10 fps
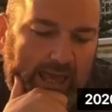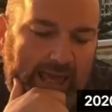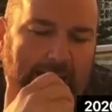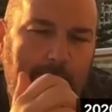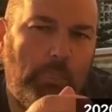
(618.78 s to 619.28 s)

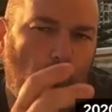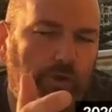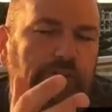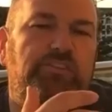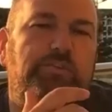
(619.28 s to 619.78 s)

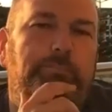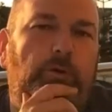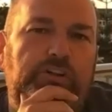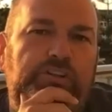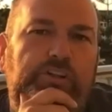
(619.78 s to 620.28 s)
It's
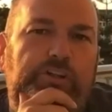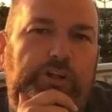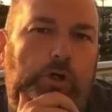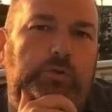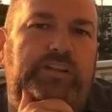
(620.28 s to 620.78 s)
important to
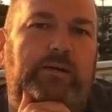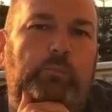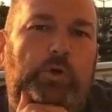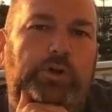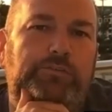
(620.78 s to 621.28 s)
note that
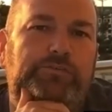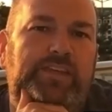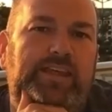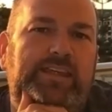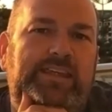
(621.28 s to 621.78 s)
one of
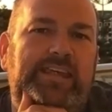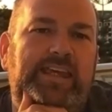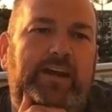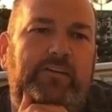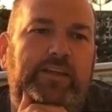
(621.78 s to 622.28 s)
the key
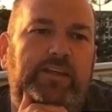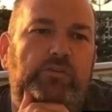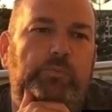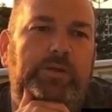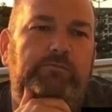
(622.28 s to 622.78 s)

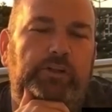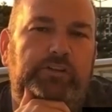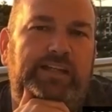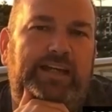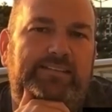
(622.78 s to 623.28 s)
areas we've
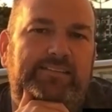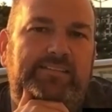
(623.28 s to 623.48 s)
looked at,